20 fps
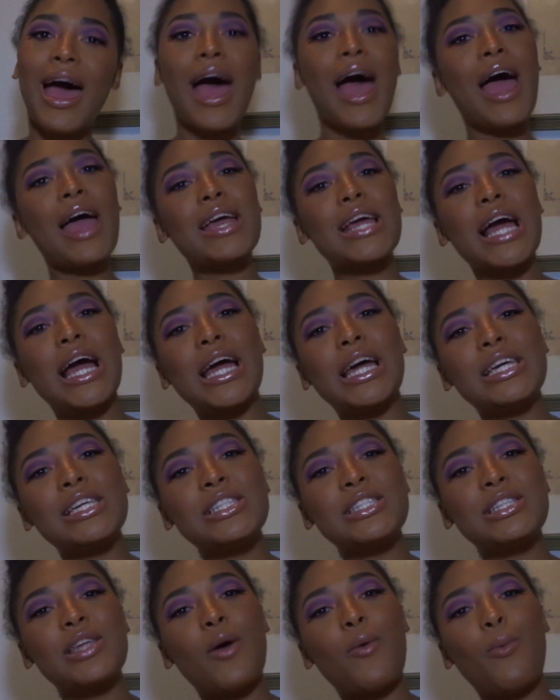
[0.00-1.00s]
Hi
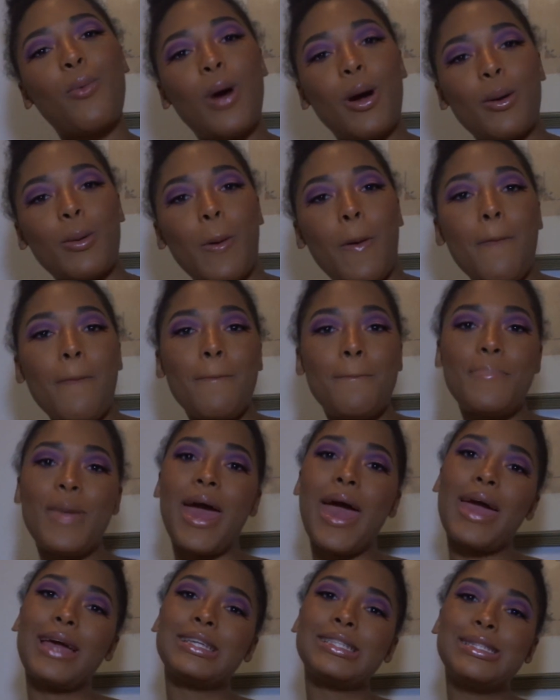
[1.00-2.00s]
guys, welcome
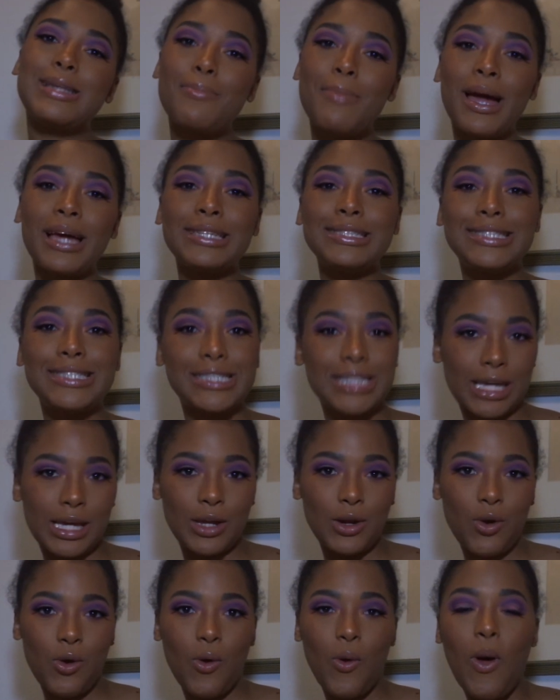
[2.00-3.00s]
back to my
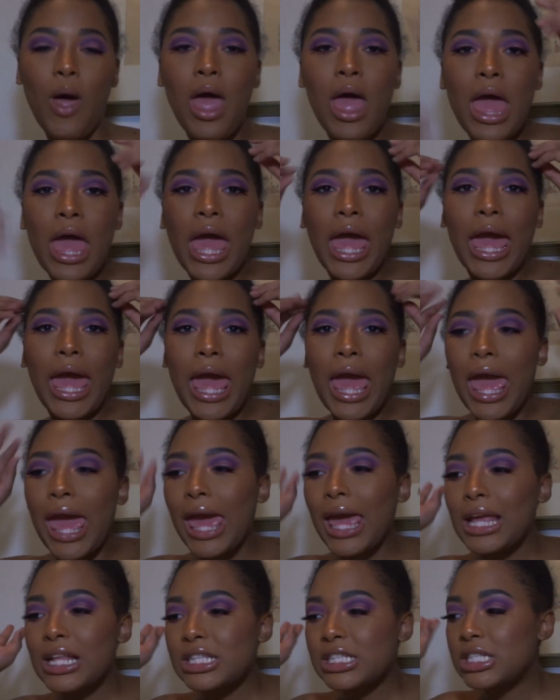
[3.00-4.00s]
channel,
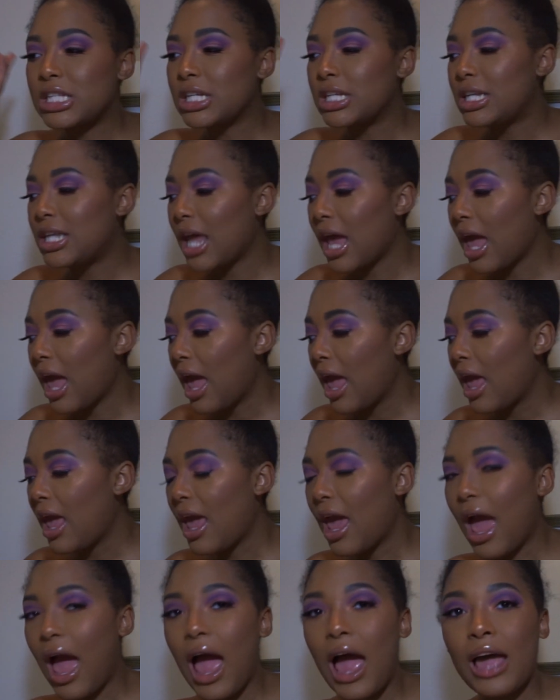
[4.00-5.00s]
and
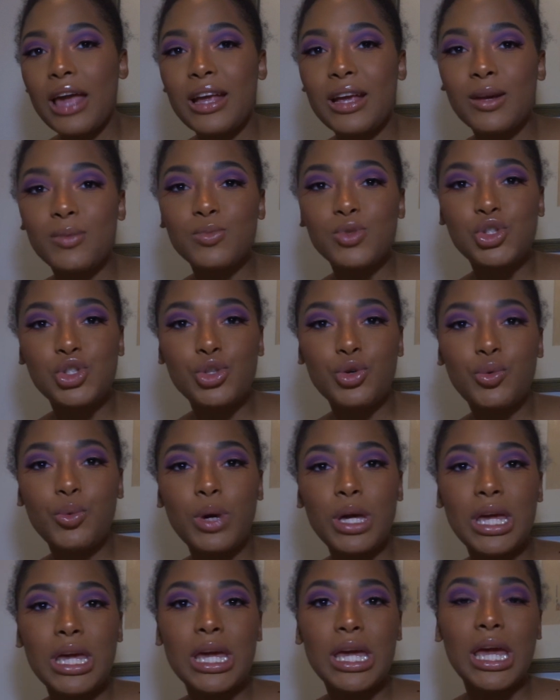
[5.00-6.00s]
today I am
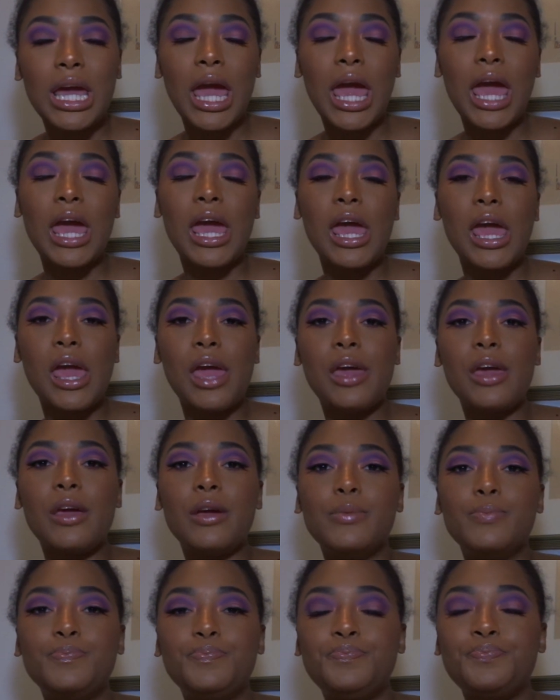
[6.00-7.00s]
doing
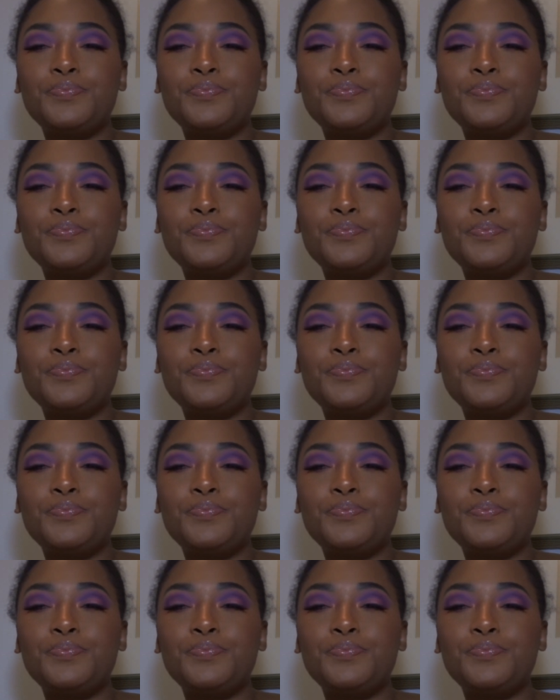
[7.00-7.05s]
a